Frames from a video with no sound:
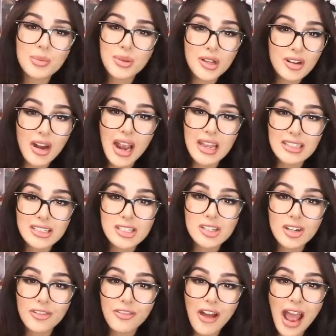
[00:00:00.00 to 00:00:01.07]
would be crying
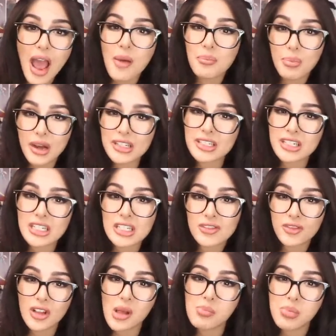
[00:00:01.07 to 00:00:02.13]
too if I had butt cheeks
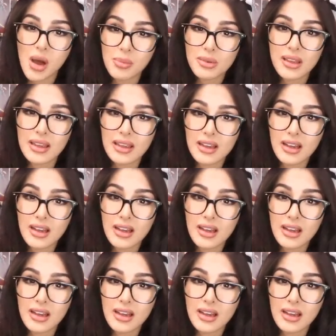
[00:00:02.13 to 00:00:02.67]
full of pumpkin